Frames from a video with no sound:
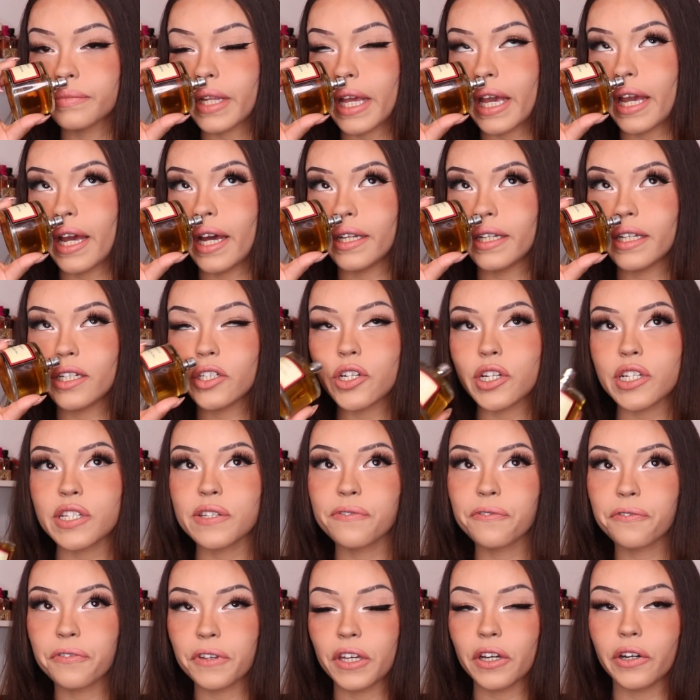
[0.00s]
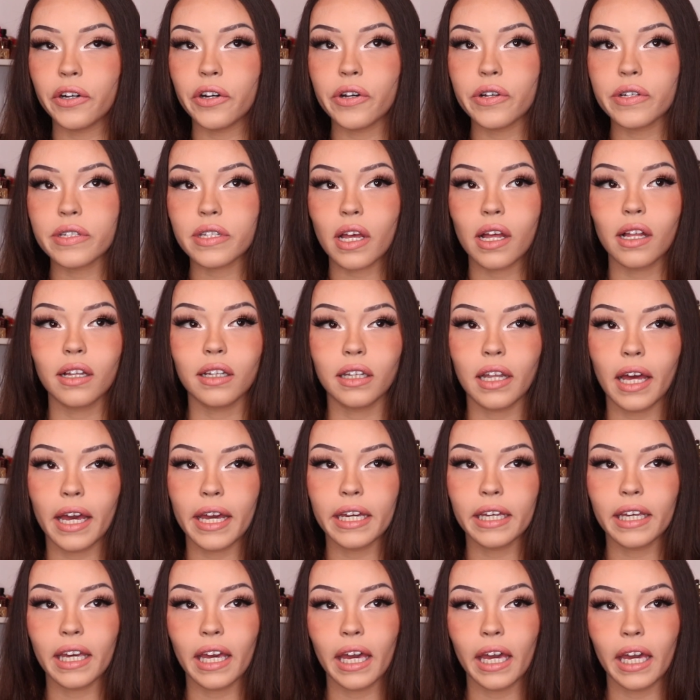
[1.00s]
and it just feels
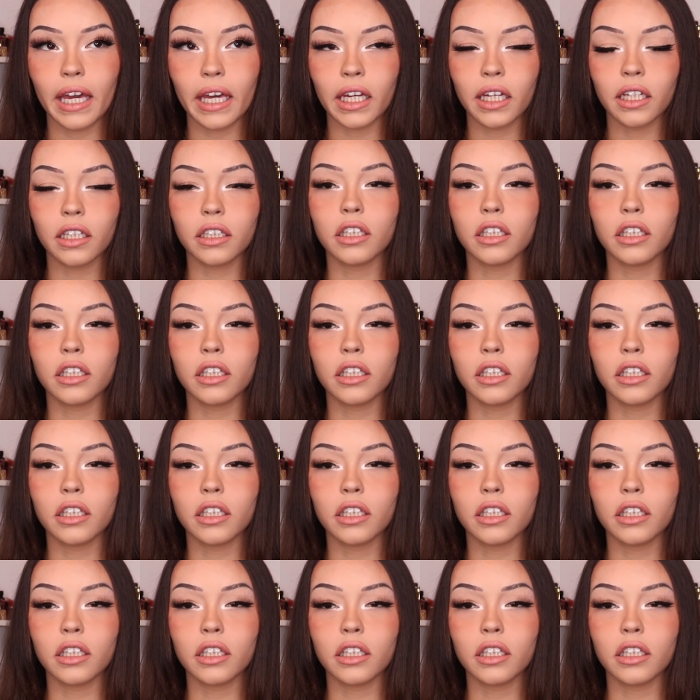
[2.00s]
like a